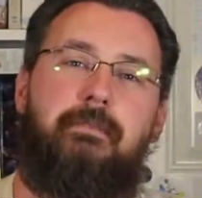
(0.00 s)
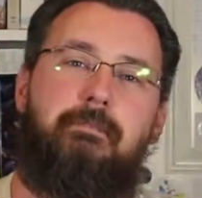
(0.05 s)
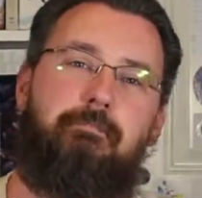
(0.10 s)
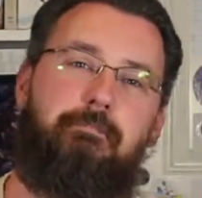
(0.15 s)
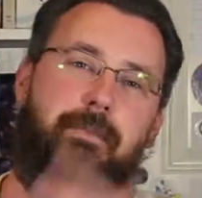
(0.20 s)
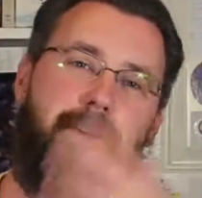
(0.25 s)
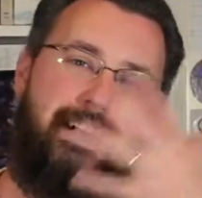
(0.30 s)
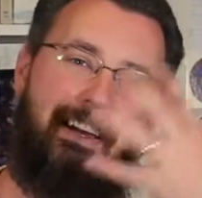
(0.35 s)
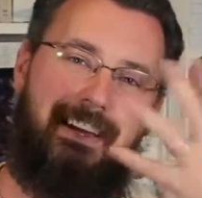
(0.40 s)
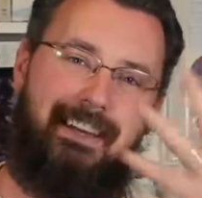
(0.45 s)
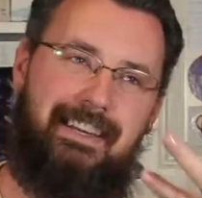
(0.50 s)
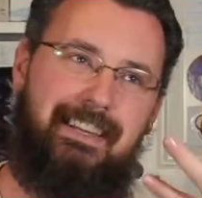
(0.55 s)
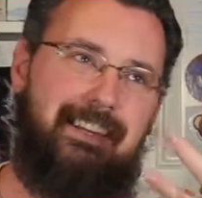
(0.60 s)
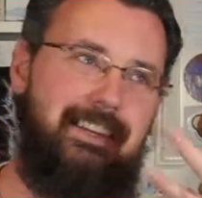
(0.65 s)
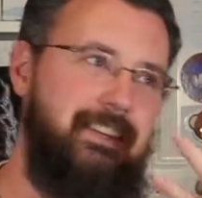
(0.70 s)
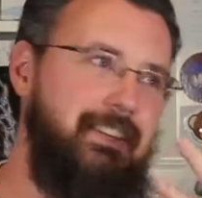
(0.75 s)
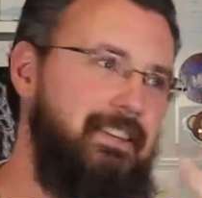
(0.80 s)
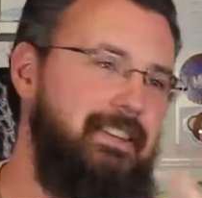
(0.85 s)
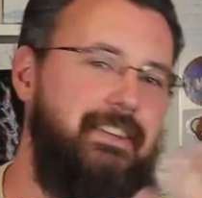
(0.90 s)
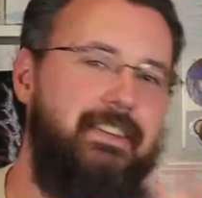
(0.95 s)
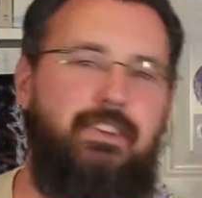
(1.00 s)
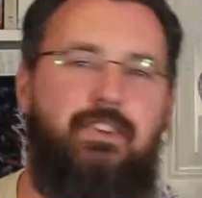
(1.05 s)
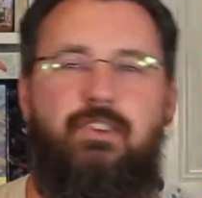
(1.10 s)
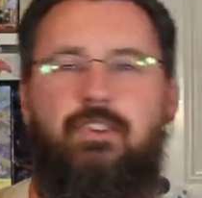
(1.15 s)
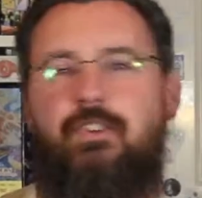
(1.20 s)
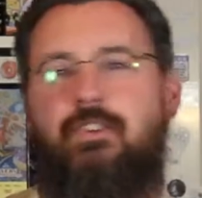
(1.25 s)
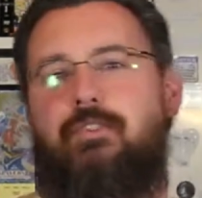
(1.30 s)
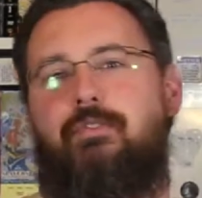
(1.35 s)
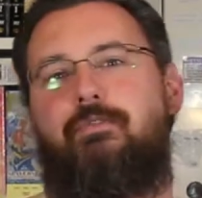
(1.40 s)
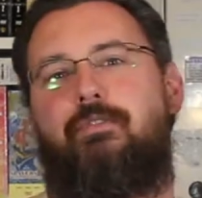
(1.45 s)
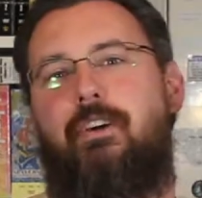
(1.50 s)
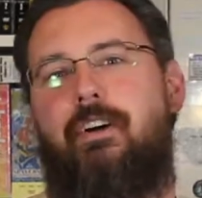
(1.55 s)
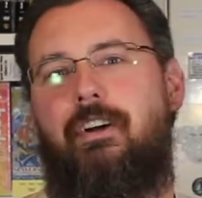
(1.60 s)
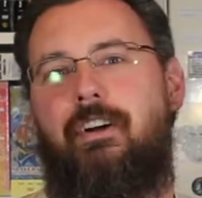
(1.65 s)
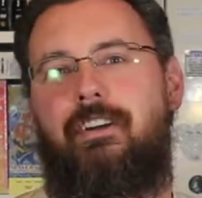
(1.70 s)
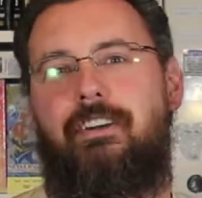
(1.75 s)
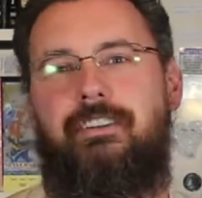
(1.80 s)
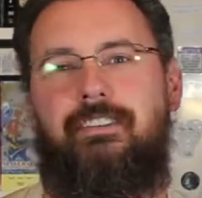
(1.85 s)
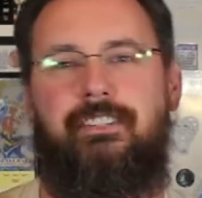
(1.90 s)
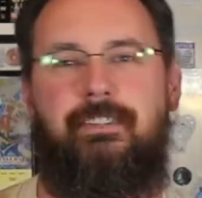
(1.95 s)
but you
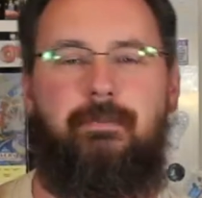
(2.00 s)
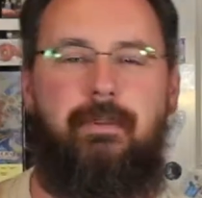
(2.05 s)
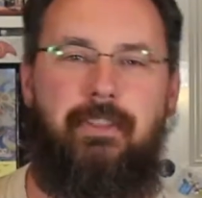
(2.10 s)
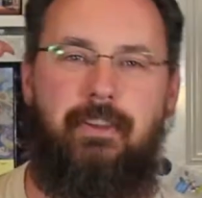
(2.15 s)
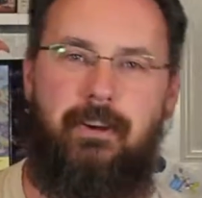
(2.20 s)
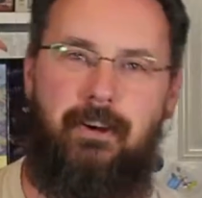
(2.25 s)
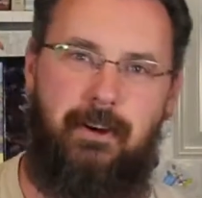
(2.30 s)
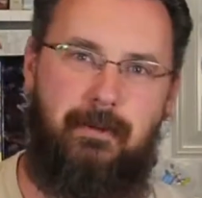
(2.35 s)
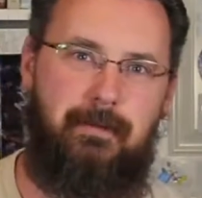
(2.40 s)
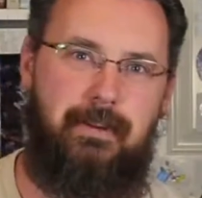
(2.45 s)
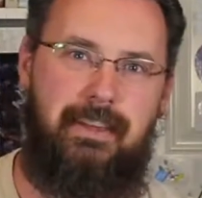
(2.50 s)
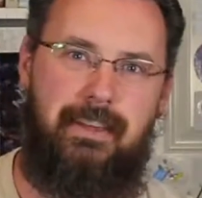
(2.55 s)
are some in the army,